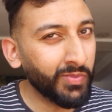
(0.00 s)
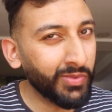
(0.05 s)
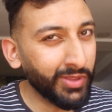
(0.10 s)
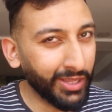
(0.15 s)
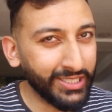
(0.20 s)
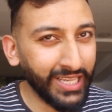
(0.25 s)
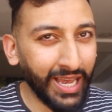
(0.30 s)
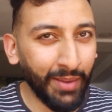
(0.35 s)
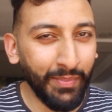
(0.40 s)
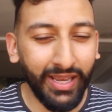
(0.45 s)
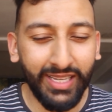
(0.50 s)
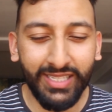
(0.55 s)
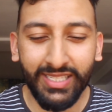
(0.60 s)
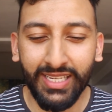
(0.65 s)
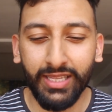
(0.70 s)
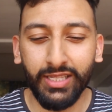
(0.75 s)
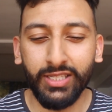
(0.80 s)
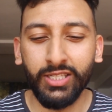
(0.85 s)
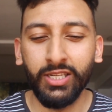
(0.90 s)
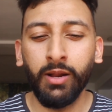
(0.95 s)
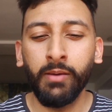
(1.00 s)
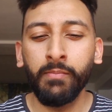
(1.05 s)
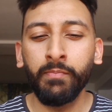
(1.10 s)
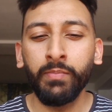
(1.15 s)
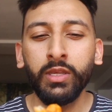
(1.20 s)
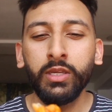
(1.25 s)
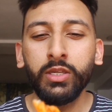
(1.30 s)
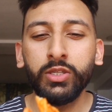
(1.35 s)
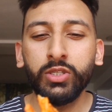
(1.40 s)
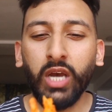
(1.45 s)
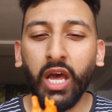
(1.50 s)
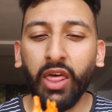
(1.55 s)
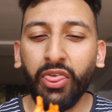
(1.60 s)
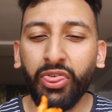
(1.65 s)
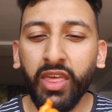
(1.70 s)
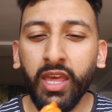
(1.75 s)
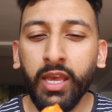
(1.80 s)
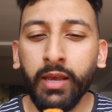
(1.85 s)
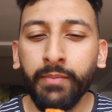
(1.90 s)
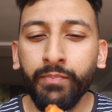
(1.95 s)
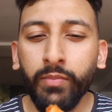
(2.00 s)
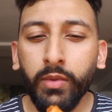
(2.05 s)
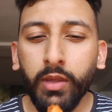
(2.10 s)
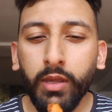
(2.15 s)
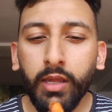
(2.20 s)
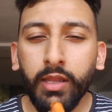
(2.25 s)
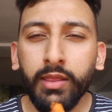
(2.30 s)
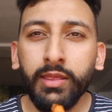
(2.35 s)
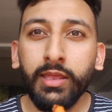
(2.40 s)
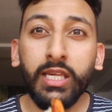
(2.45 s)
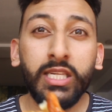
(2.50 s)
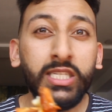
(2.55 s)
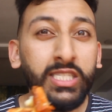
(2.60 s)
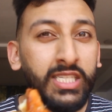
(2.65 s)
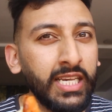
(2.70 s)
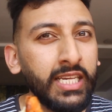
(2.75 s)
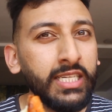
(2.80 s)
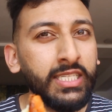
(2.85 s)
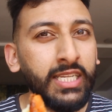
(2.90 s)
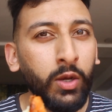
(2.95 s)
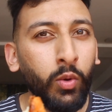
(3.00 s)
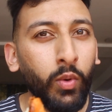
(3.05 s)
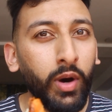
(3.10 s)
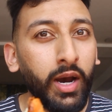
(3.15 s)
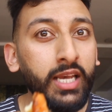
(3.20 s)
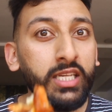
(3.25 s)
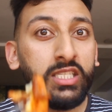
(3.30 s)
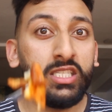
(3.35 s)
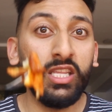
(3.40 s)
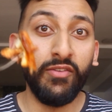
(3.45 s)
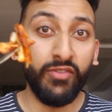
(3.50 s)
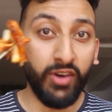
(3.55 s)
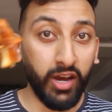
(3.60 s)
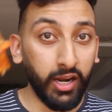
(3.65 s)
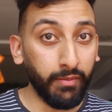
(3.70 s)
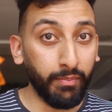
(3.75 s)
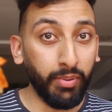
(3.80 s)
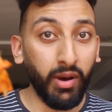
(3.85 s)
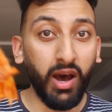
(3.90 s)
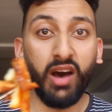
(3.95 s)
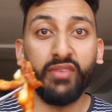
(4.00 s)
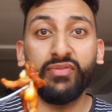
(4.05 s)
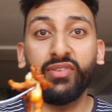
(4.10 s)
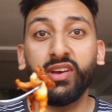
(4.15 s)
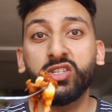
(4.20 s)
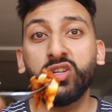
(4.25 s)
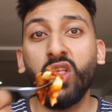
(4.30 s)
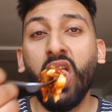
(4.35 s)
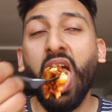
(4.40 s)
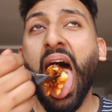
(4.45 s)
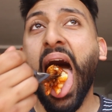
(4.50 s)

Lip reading: Does that make sense? So I think, the seasoning wise, they've got it perfect.